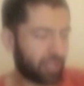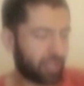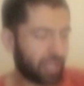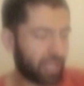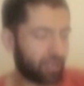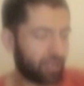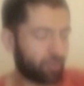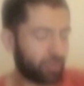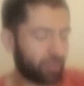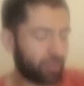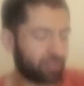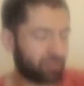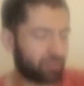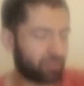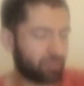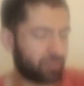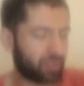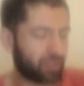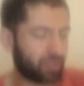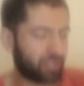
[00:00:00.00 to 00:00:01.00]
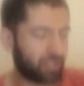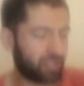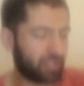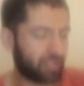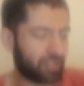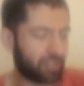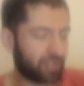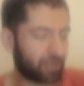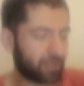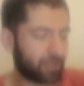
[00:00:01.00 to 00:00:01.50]
I went to
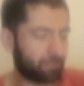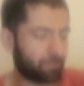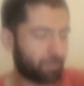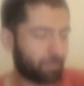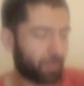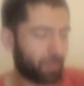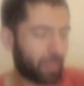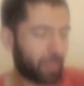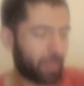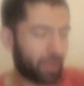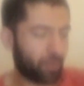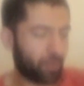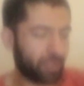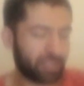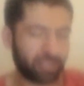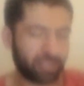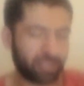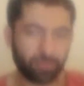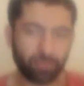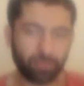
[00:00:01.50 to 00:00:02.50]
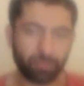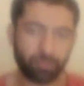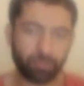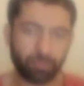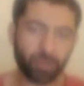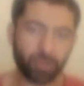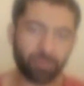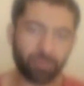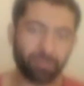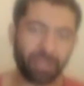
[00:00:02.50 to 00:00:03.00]
the, I went to
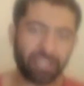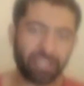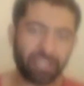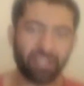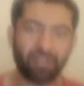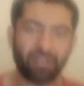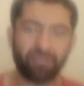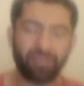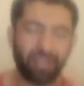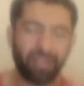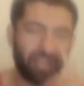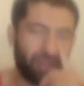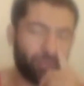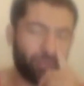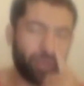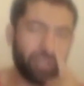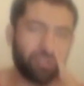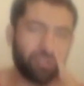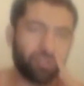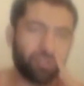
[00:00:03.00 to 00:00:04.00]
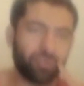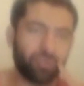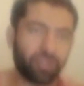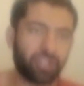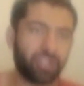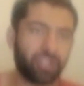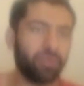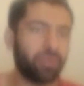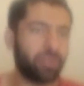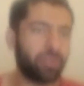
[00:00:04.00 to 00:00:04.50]
bought my stuff, and I went to
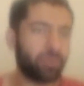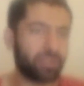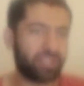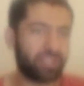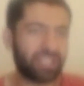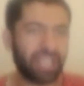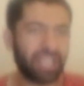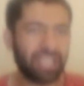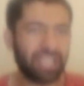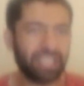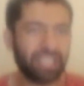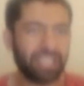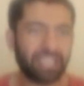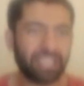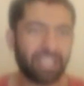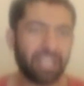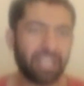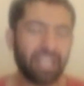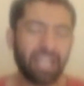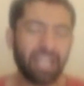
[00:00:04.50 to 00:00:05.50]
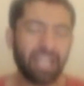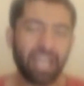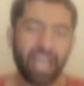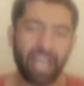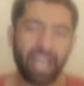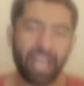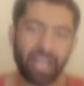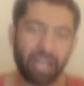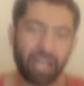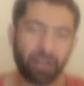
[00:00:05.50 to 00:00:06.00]
the queue. He was standing there,
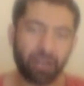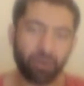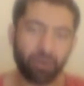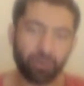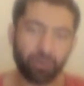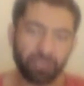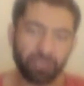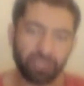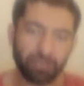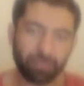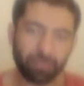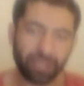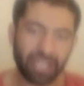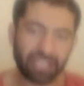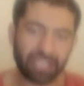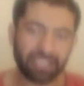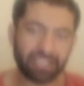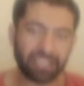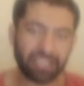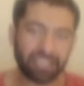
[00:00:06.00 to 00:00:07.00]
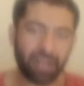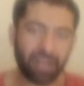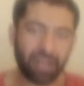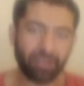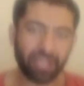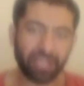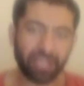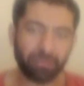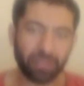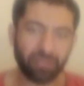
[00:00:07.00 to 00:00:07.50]
and I noticed he began
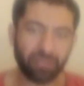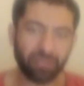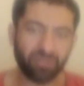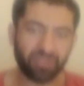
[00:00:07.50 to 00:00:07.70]
staring at me.